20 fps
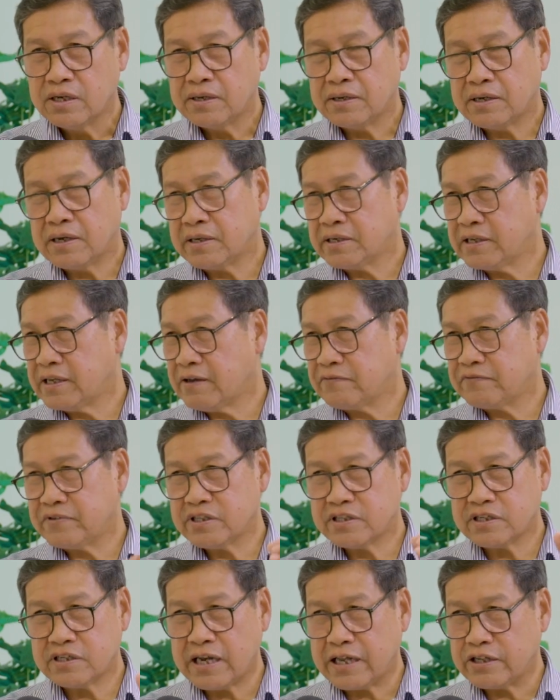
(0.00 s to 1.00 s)
They have
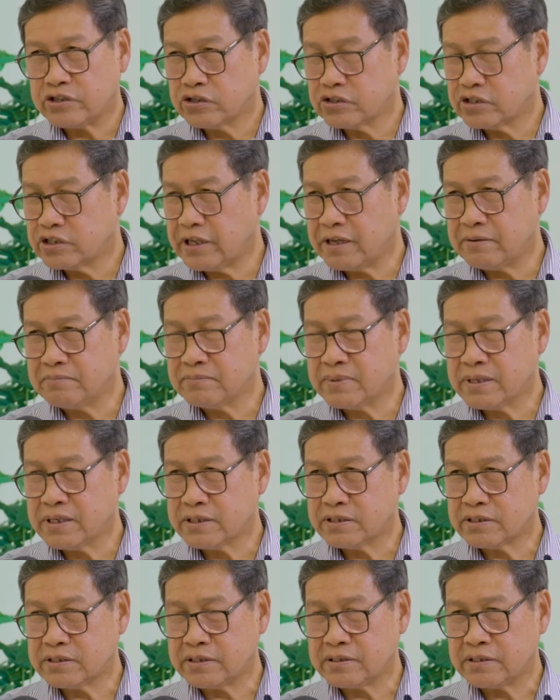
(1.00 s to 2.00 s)
international
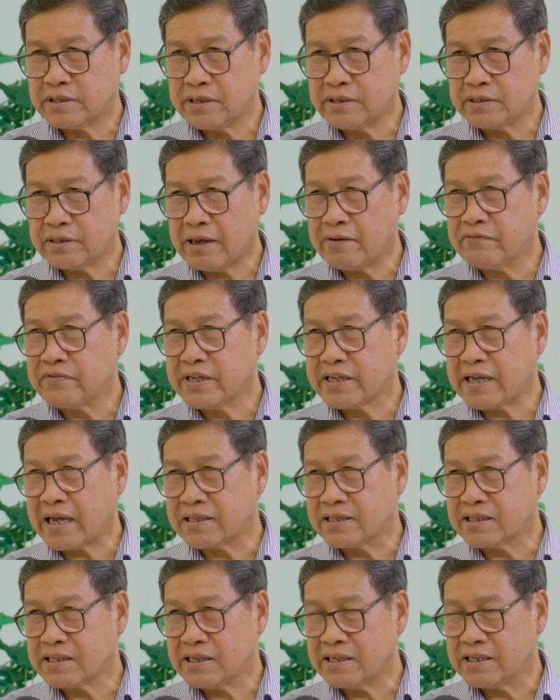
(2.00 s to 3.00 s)
chambers in every
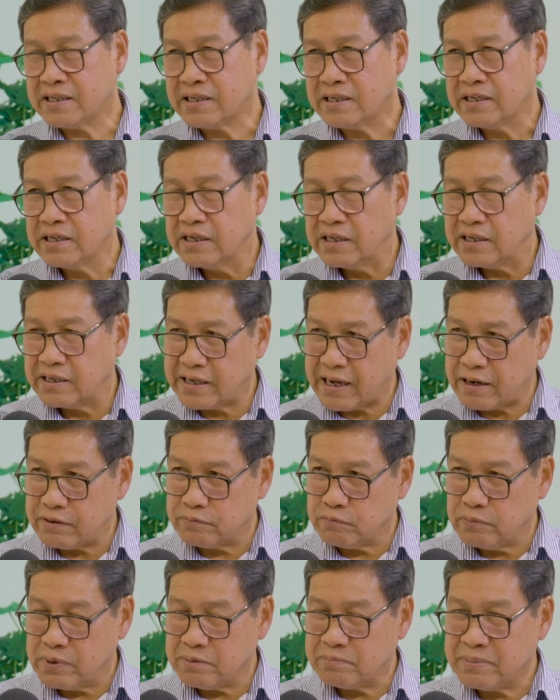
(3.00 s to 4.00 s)
country that
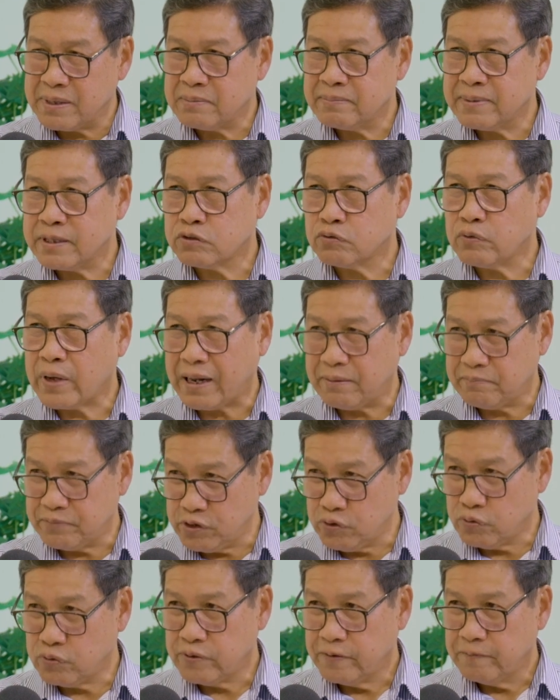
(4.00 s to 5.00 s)
will be able to help
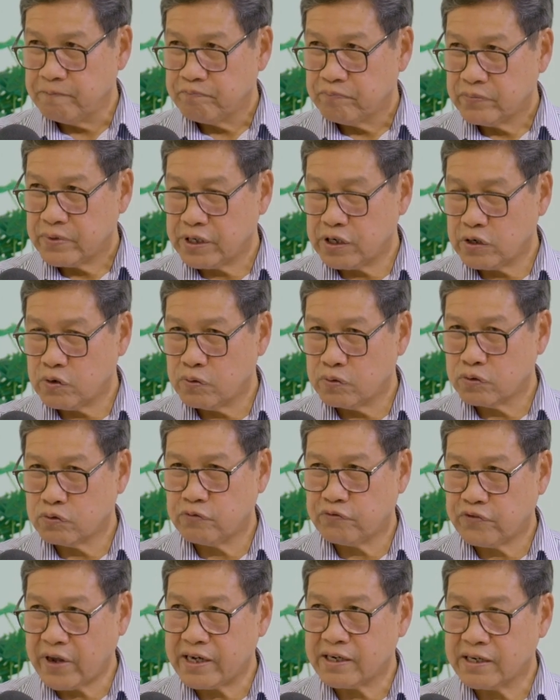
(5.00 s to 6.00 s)
you, to
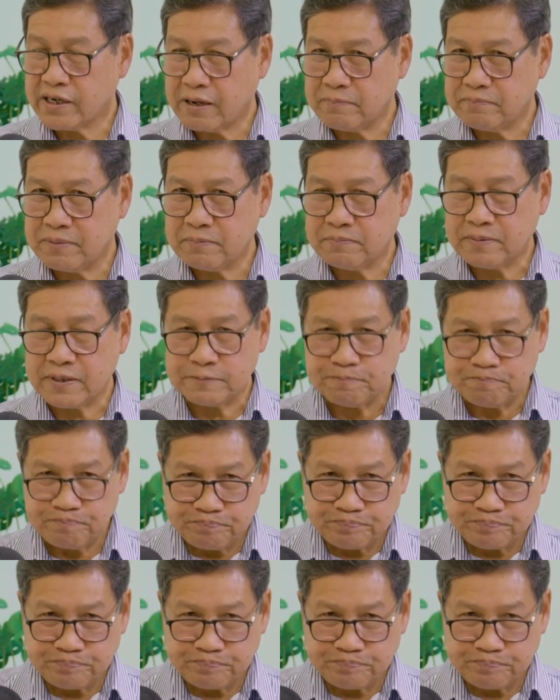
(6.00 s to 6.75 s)
find the right people.